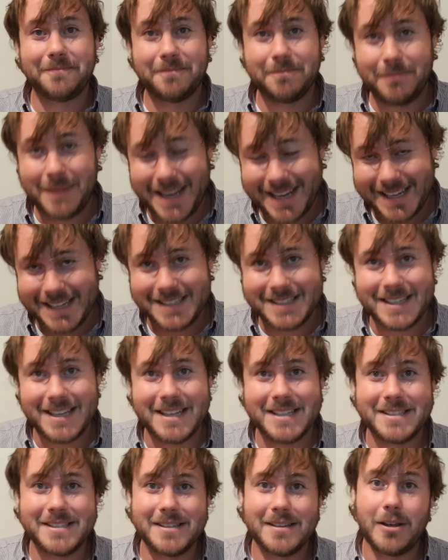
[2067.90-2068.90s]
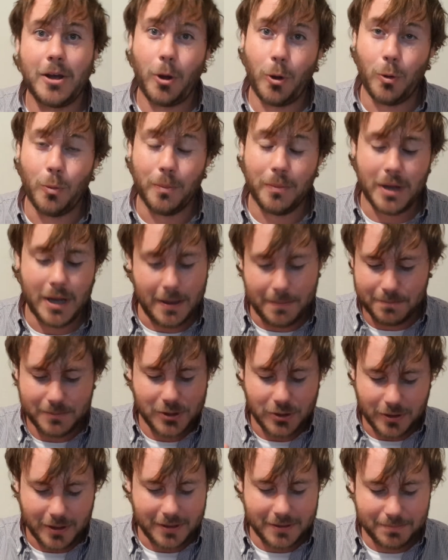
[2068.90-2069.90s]
Maggie says
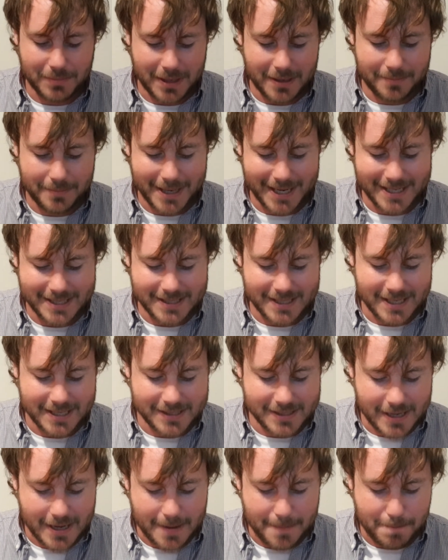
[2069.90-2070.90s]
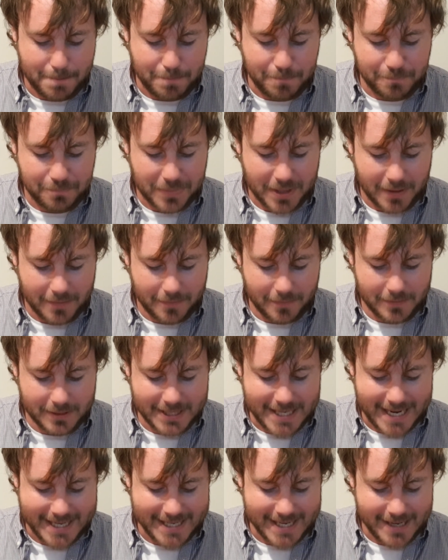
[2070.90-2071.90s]
Maggie says
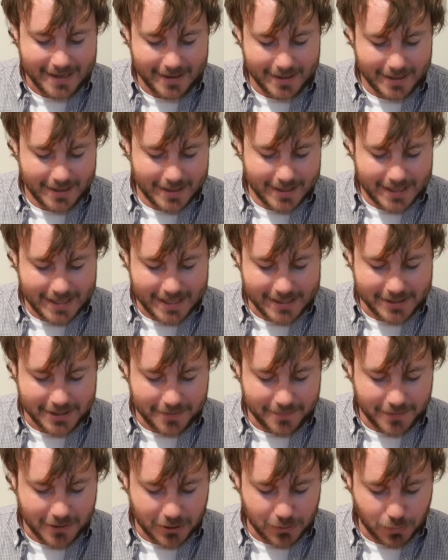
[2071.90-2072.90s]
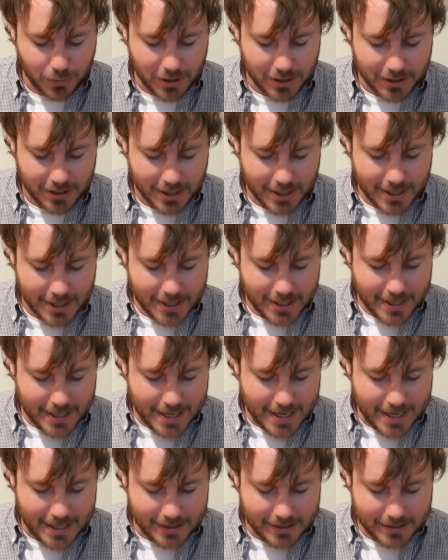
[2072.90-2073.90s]
daddy as her first word.
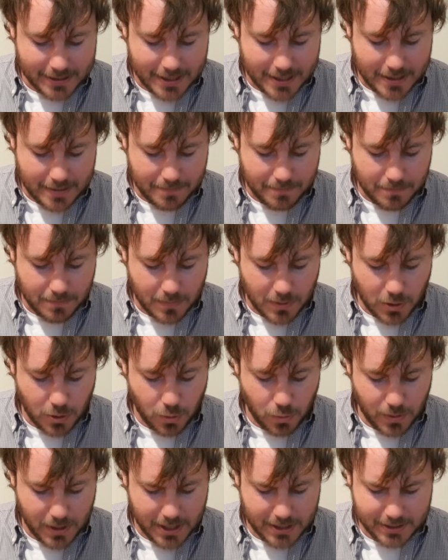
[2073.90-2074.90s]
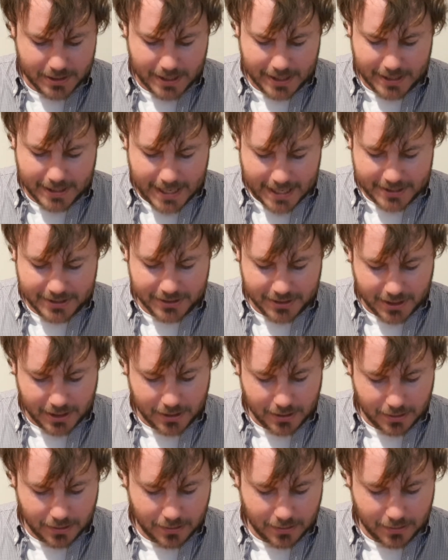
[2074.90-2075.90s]
And who is the guest
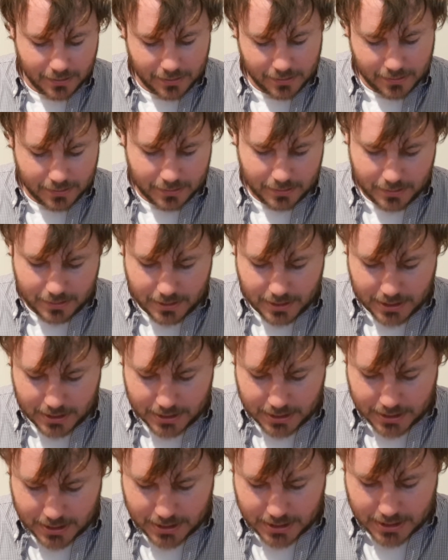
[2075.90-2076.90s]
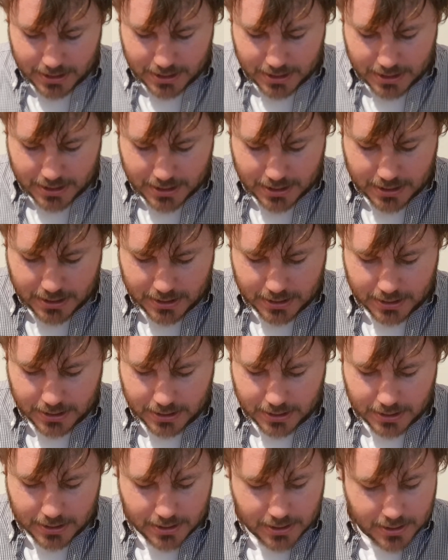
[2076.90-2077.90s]
star? It is,
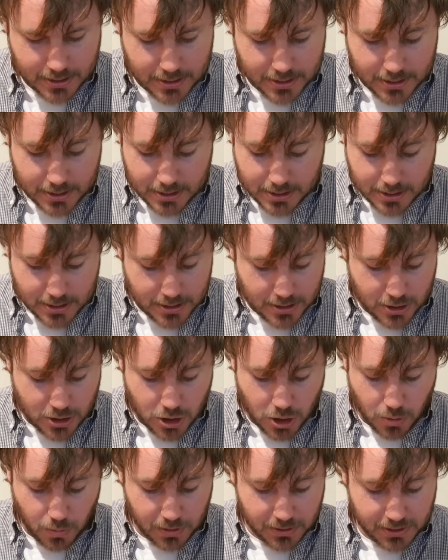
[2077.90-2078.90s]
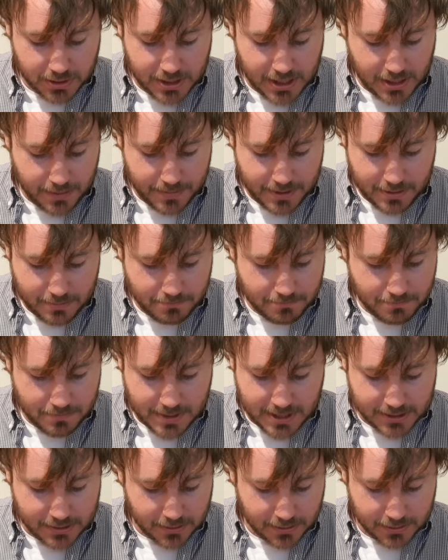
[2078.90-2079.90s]
no one's telling me.
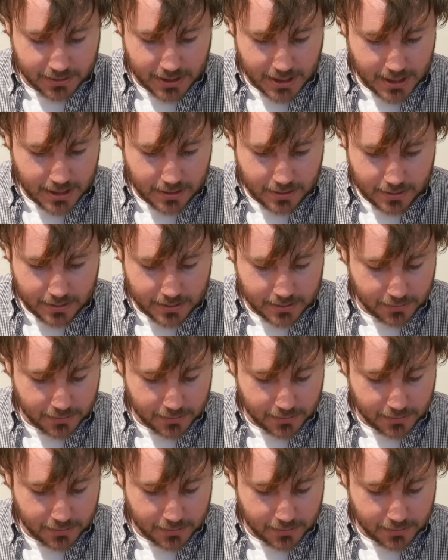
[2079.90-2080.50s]
It's not saying.